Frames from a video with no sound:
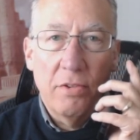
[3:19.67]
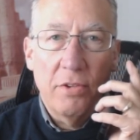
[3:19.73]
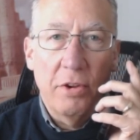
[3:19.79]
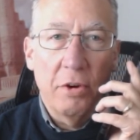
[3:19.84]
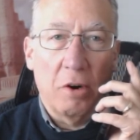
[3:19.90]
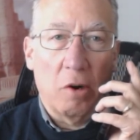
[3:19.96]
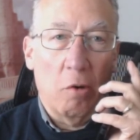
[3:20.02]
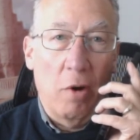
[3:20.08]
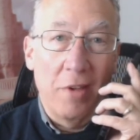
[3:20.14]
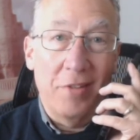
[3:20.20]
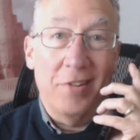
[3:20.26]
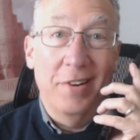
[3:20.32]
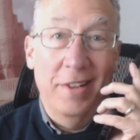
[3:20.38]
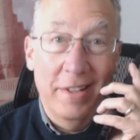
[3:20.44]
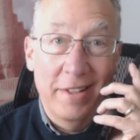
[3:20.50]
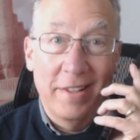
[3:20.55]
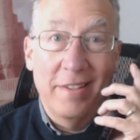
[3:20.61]
So your
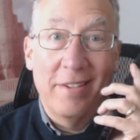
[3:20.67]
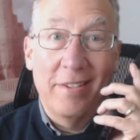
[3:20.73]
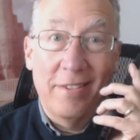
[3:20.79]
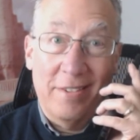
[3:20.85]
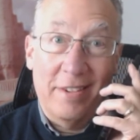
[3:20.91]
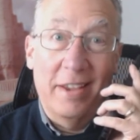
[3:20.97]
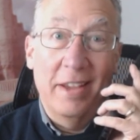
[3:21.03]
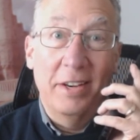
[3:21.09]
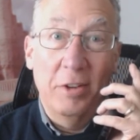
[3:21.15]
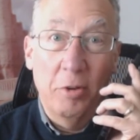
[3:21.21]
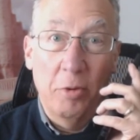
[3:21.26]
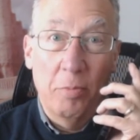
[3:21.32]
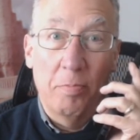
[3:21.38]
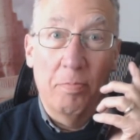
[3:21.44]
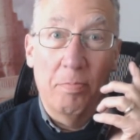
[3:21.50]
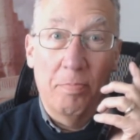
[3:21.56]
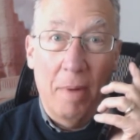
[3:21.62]
question is, can
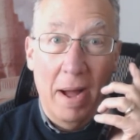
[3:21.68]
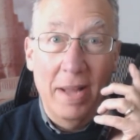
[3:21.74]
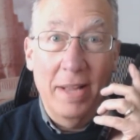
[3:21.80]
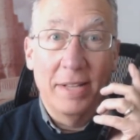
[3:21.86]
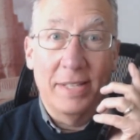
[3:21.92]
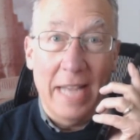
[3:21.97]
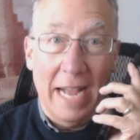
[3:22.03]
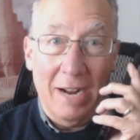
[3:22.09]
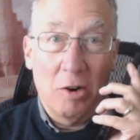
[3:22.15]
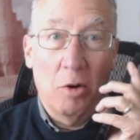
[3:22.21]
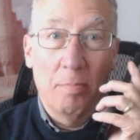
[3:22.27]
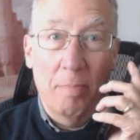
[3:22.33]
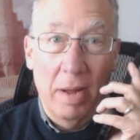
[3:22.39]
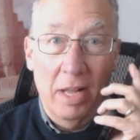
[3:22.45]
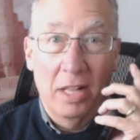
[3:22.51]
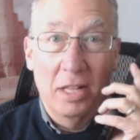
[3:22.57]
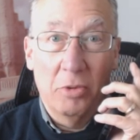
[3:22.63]
you buy a
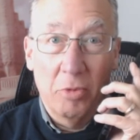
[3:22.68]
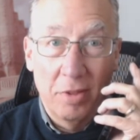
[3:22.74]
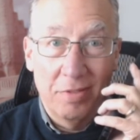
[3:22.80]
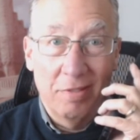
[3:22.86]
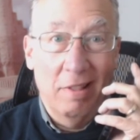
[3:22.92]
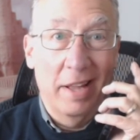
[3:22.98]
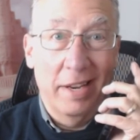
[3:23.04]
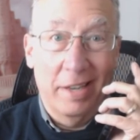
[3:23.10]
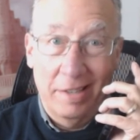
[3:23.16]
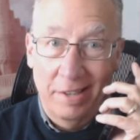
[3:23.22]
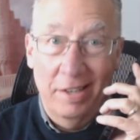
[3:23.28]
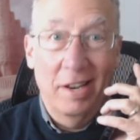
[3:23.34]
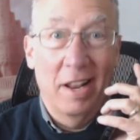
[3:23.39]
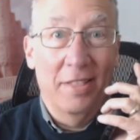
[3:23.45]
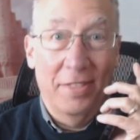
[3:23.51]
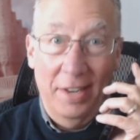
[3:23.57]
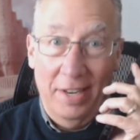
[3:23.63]
Taco Bell with like
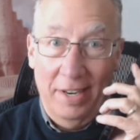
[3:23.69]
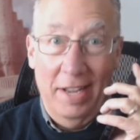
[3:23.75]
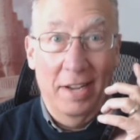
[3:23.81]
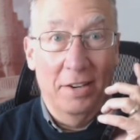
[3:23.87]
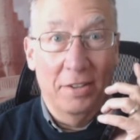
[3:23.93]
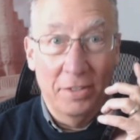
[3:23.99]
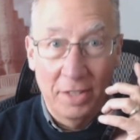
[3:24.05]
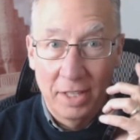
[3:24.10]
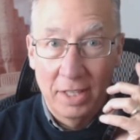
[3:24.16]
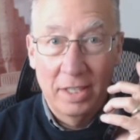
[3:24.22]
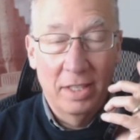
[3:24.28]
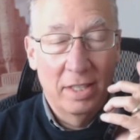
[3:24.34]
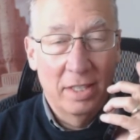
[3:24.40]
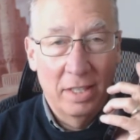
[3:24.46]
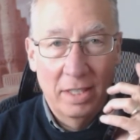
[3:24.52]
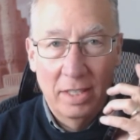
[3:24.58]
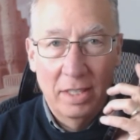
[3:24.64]
nothing down?
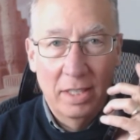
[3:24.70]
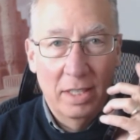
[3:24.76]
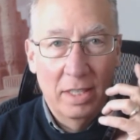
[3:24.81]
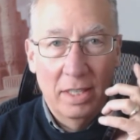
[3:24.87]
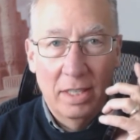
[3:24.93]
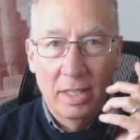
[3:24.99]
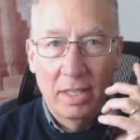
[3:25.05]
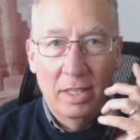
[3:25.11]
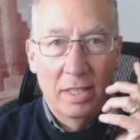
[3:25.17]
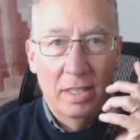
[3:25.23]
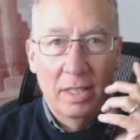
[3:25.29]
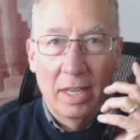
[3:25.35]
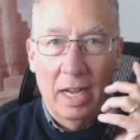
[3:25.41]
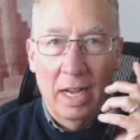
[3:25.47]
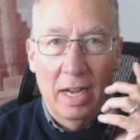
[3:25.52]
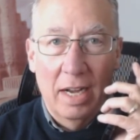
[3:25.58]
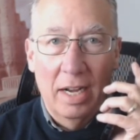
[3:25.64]

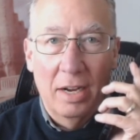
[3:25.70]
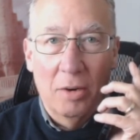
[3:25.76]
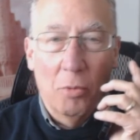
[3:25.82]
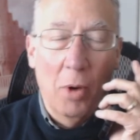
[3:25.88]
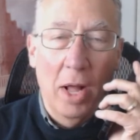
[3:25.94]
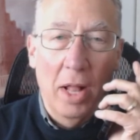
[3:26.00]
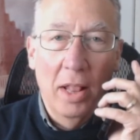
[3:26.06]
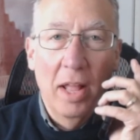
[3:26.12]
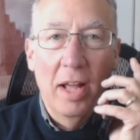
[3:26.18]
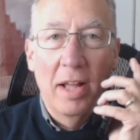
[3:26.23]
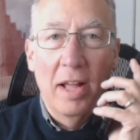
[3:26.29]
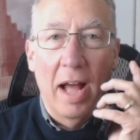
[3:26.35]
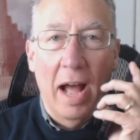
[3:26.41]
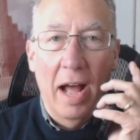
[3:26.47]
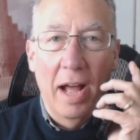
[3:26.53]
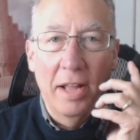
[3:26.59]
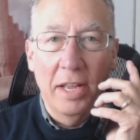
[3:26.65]
Uh, well,
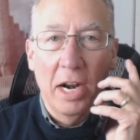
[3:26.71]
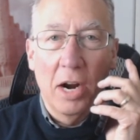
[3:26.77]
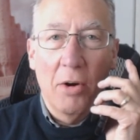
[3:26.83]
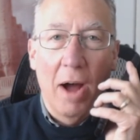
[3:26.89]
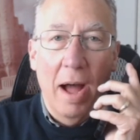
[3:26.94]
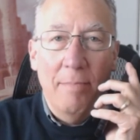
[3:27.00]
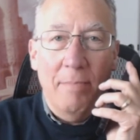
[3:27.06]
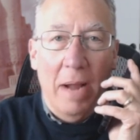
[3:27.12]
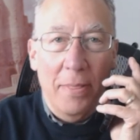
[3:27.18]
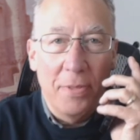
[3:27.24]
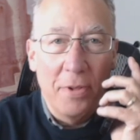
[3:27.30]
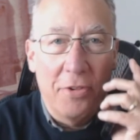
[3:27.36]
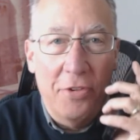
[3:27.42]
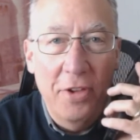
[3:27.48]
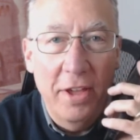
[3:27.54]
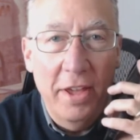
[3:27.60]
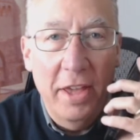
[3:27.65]
you know, I'm not
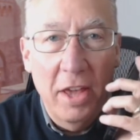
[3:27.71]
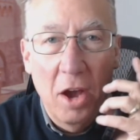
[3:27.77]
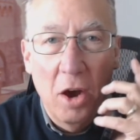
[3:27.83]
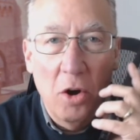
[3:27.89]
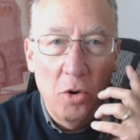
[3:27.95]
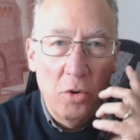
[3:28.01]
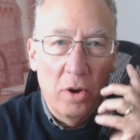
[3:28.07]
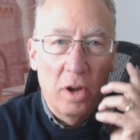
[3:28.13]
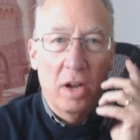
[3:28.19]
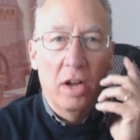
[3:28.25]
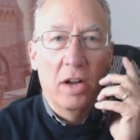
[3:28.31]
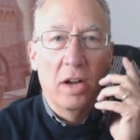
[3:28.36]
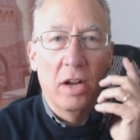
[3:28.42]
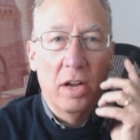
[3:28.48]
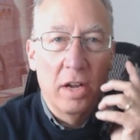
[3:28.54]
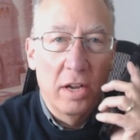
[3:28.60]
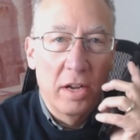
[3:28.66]
the CEO uh,
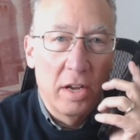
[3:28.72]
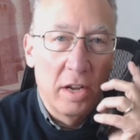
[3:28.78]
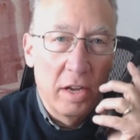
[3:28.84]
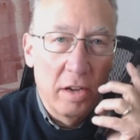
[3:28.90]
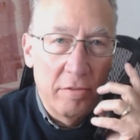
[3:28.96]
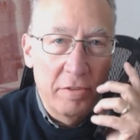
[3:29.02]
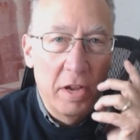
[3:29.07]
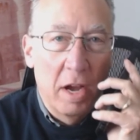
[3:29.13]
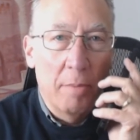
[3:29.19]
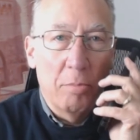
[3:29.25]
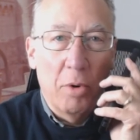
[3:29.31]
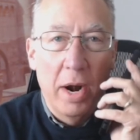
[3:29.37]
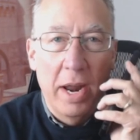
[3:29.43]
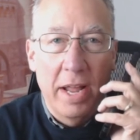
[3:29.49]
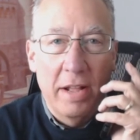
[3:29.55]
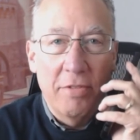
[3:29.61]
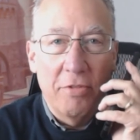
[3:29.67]
uh, of Yum
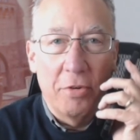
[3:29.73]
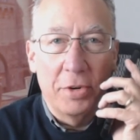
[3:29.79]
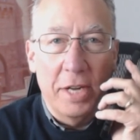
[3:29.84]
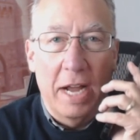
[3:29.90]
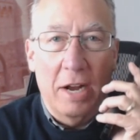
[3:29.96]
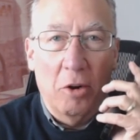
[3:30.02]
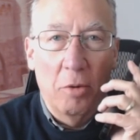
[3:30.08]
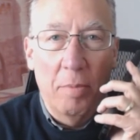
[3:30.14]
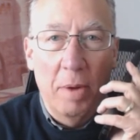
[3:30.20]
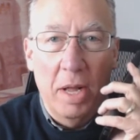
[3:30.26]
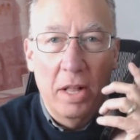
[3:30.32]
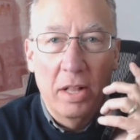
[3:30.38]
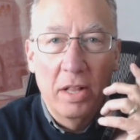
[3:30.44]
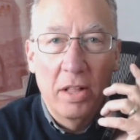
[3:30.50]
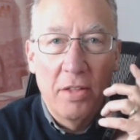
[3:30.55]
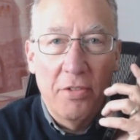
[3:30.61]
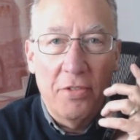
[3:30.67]
Brands or Taco
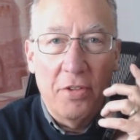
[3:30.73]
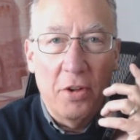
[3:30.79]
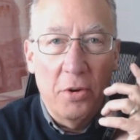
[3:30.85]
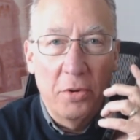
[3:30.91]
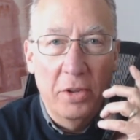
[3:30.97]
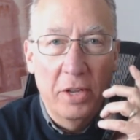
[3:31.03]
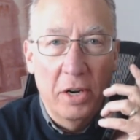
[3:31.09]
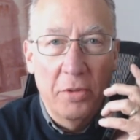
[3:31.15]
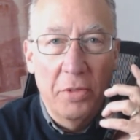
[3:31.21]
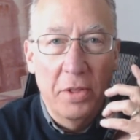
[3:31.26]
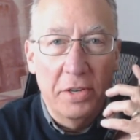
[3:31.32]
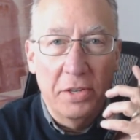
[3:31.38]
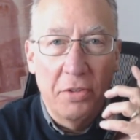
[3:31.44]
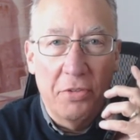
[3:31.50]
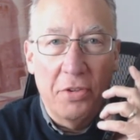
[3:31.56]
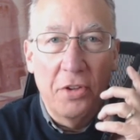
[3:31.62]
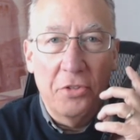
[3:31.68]
Bell, so you know the
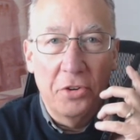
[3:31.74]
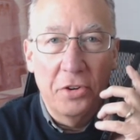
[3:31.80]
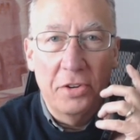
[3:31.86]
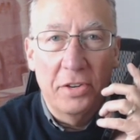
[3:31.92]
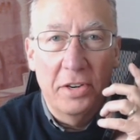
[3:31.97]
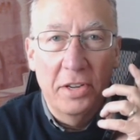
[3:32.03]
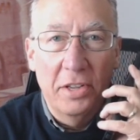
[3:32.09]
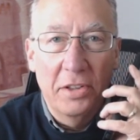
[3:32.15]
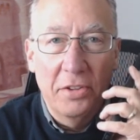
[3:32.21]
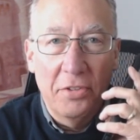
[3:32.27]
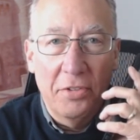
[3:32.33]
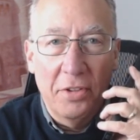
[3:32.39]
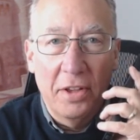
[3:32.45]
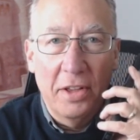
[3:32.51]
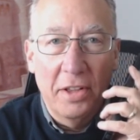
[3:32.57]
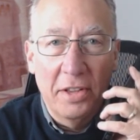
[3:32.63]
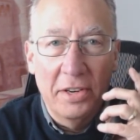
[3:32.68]
decision
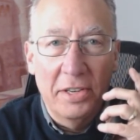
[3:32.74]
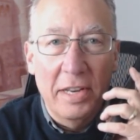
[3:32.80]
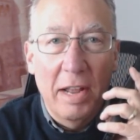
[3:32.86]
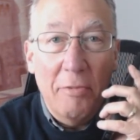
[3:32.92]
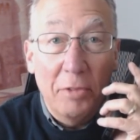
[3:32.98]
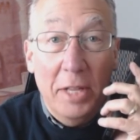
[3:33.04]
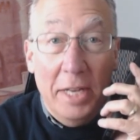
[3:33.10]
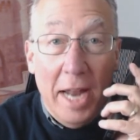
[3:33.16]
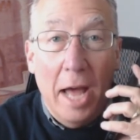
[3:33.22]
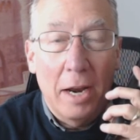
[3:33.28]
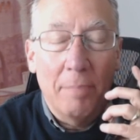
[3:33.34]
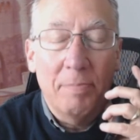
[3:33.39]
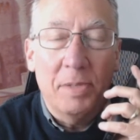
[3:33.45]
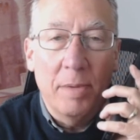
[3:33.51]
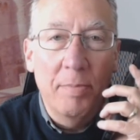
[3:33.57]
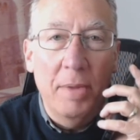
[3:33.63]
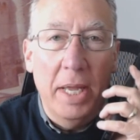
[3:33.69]
is uh, definitely not
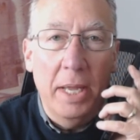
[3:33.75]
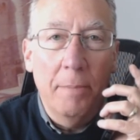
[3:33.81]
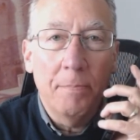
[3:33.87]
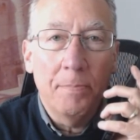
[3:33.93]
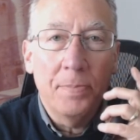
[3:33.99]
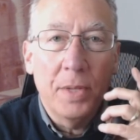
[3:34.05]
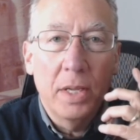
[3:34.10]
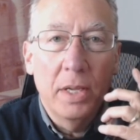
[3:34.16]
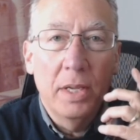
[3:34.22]
up to me.